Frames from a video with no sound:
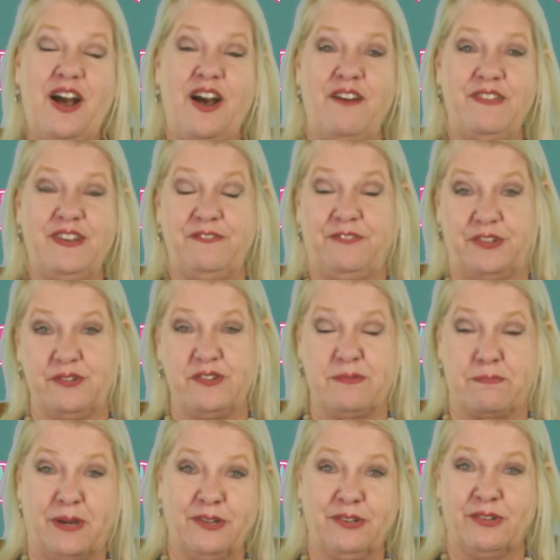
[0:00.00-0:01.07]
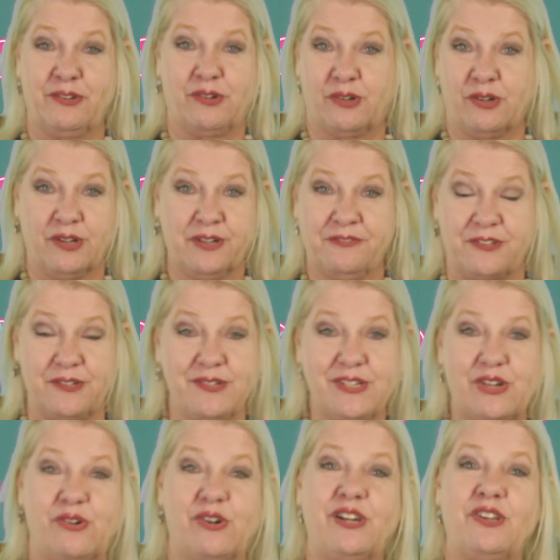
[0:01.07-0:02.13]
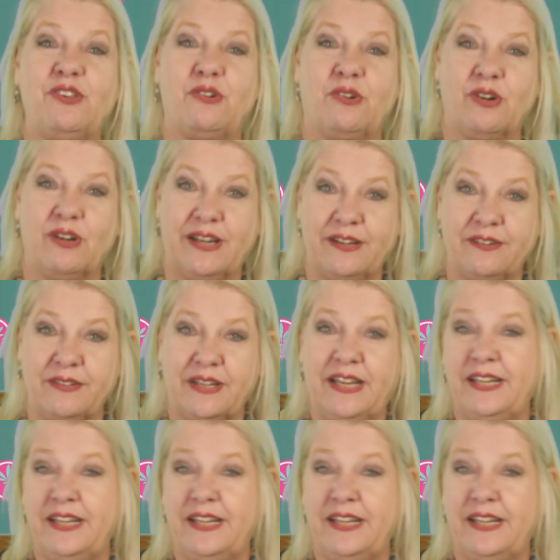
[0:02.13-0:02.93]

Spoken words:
of infused butter or infused oil or